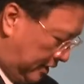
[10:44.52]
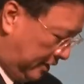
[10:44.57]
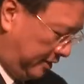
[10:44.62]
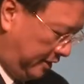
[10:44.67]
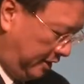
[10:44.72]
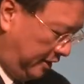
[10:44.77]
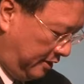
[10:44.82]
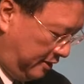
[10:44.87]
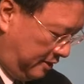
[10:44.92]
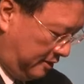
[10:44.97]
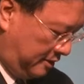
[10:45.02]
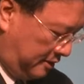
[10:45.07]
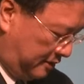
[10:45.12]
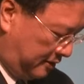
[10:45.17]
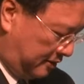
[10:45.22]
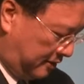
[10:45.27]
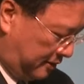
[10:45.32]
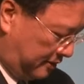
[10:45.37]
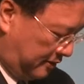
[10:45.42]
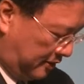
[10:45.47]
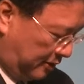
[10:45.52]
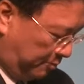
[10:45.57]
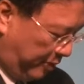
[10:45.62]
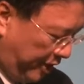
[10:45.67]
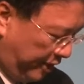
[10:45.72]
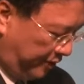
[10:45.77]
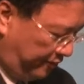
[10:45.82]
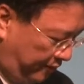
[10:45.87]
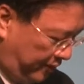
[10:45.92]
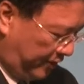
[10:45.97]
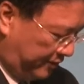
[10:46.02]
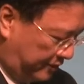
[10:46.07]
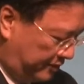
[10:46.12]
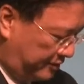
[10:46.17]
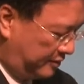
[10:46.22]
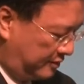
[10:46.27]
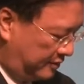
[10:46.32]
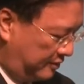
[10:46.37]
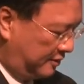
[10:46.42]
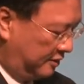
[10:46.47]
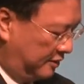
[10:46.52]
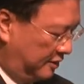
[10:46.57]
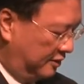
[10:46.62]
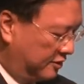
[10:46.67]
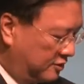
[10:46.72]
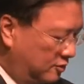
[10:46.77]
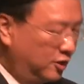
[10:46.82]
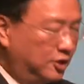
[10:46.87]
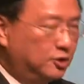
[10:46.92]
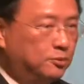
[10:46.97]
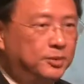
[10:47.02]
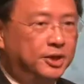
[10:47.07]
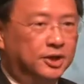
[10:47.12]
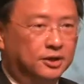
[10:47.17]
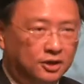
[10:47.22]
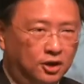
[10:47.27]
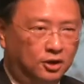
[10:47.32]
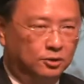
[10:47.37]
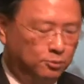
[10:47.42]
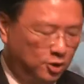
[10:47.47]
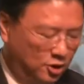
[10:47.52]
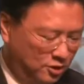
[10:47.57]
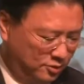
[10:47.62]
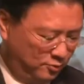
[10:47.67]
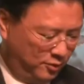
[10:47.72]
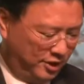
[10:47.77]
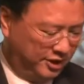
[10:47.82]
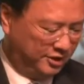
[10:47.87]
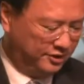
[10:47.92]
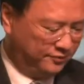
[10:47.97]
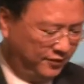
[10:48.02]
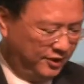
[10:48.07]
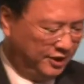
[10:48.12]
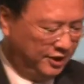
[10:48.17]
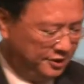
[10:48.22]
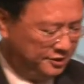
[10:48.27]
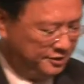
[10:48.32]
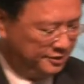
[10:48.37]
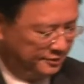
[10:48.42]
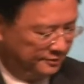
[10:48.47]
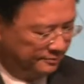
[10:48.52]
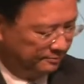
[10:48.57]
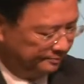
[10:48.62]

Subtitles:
I think the benefits is going to be a lot more when it's finished.